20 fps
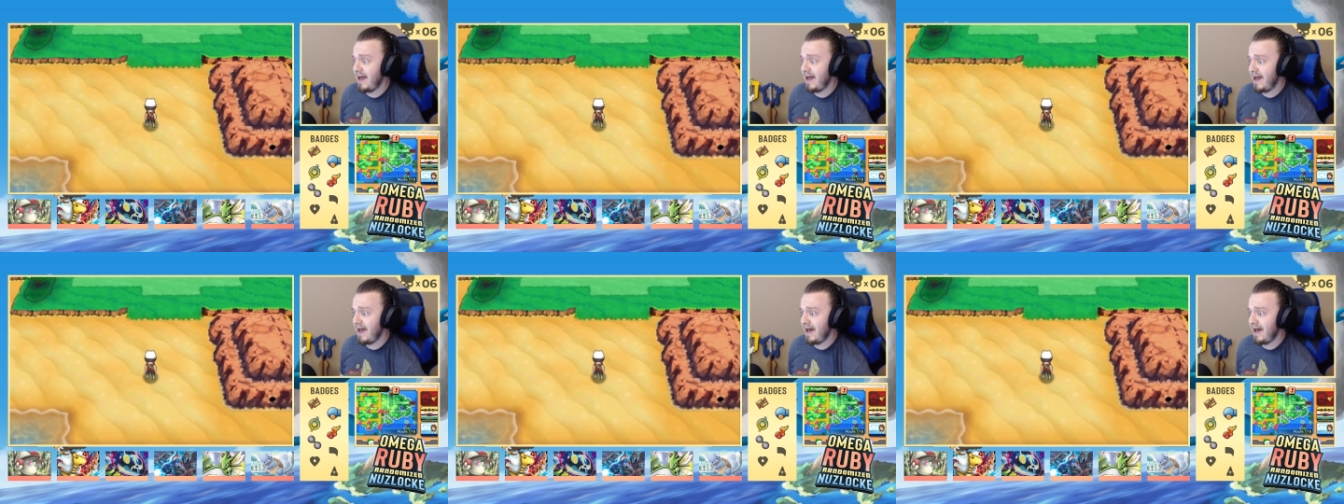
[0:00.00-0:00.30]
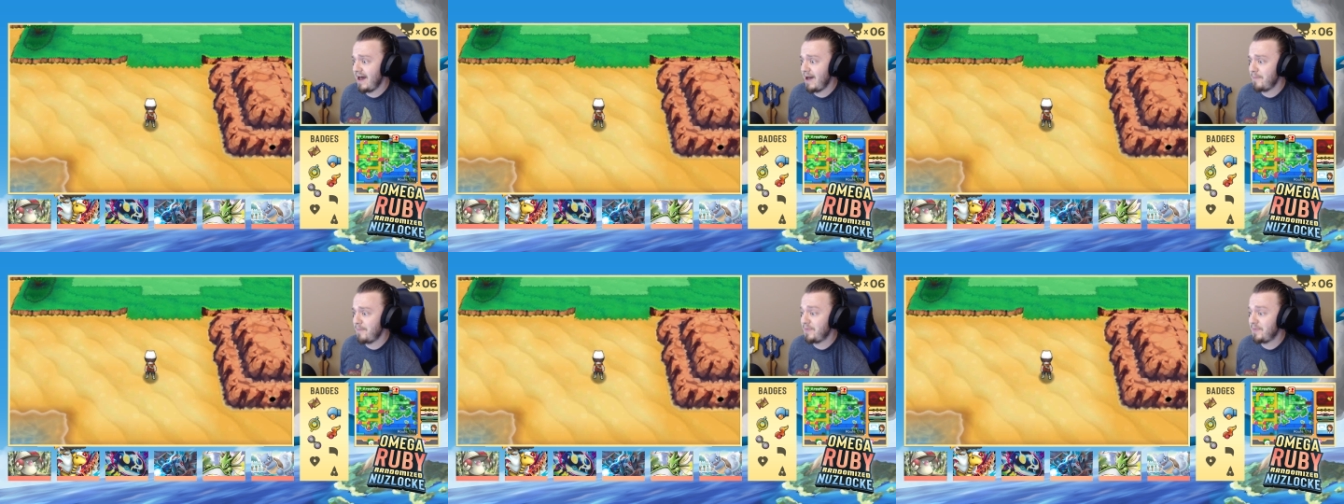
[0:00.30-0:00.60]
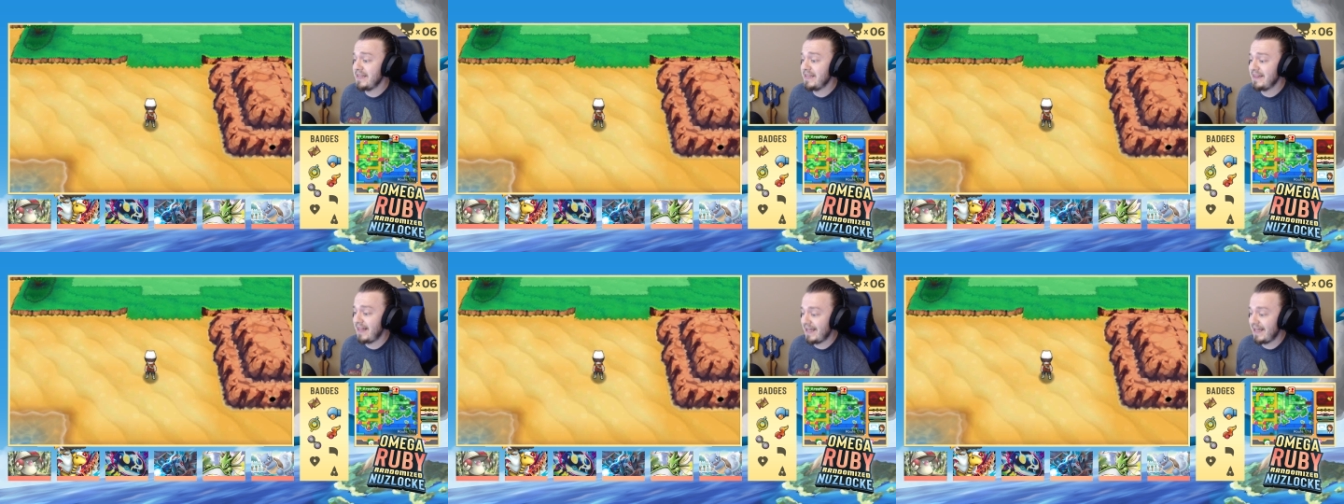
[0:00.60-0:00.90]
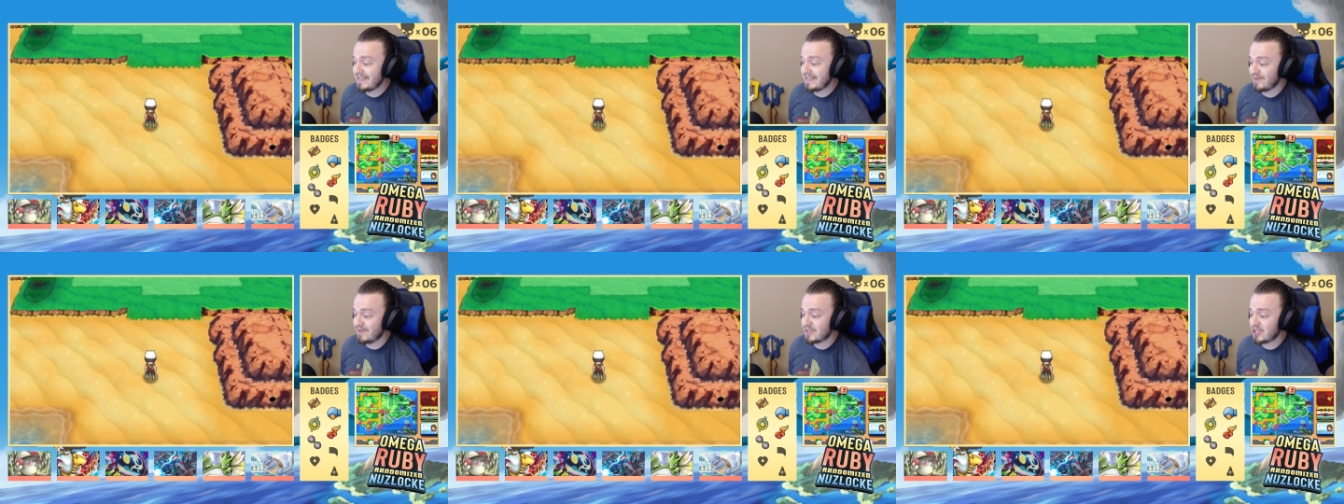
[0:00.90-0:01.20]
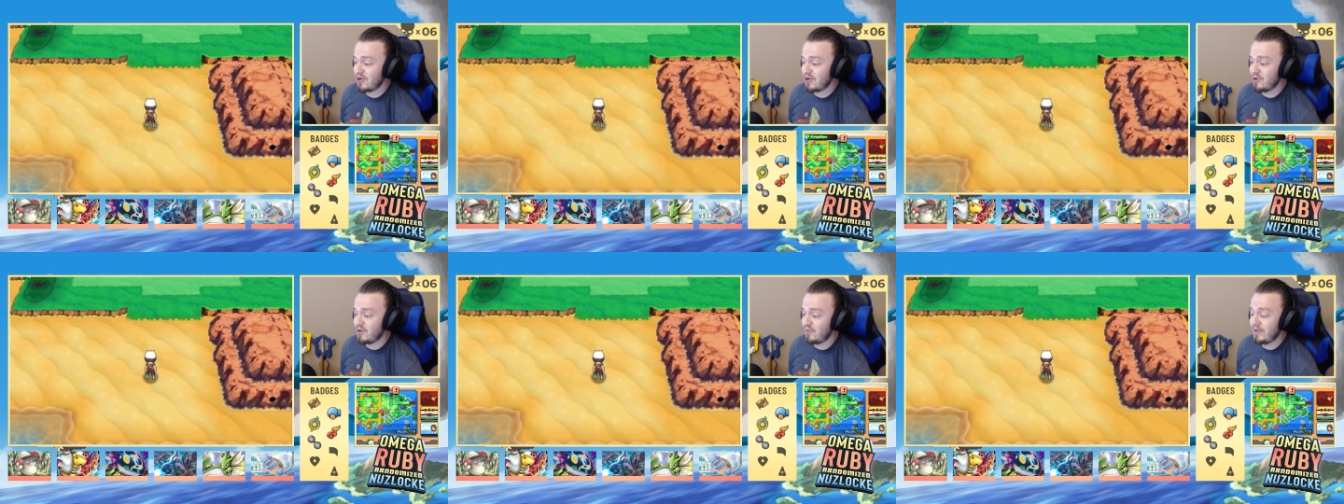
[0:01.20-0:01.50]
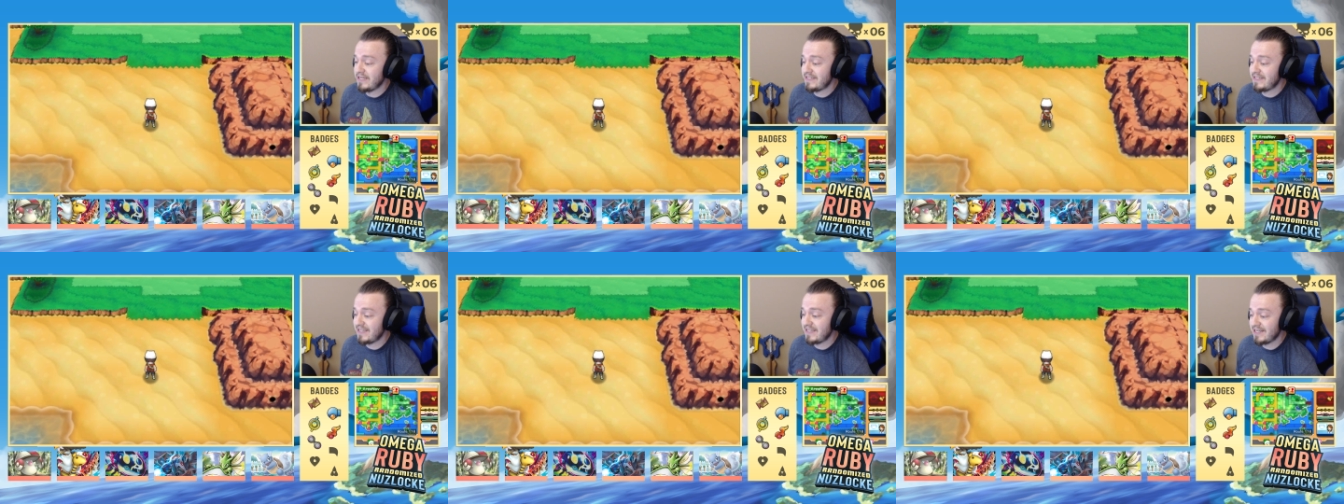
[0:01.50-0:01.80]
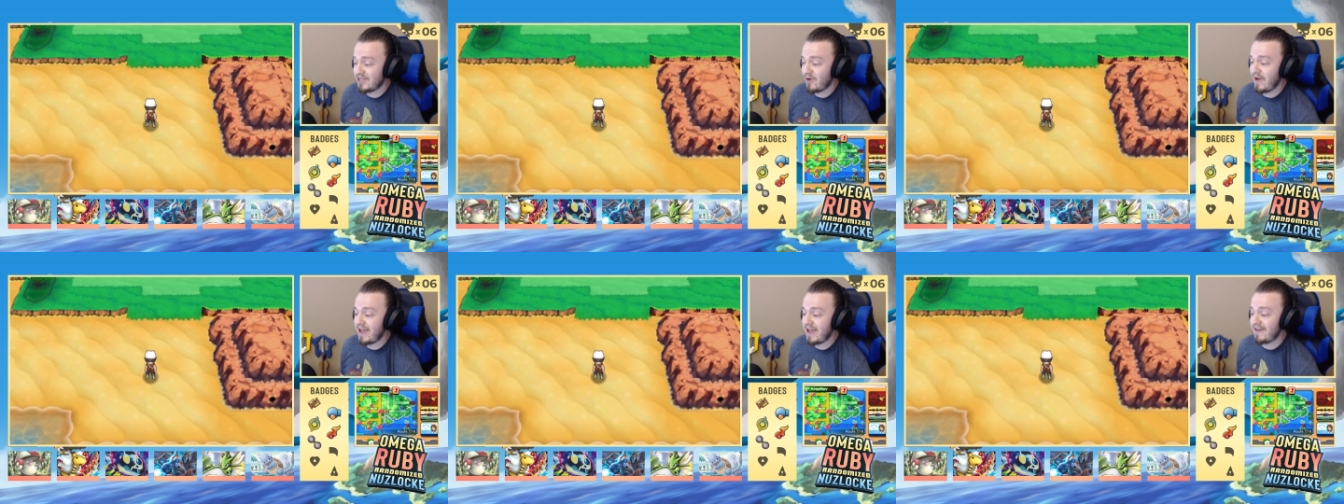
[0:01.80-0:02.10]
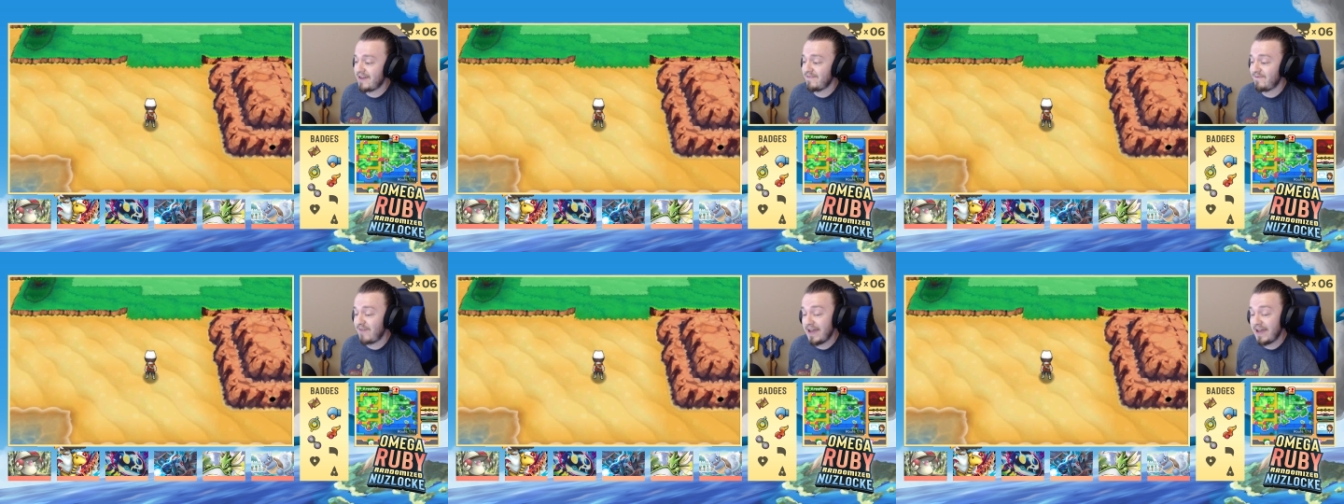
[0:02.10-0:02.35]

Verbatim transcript: But in the last episode, we did go ahead and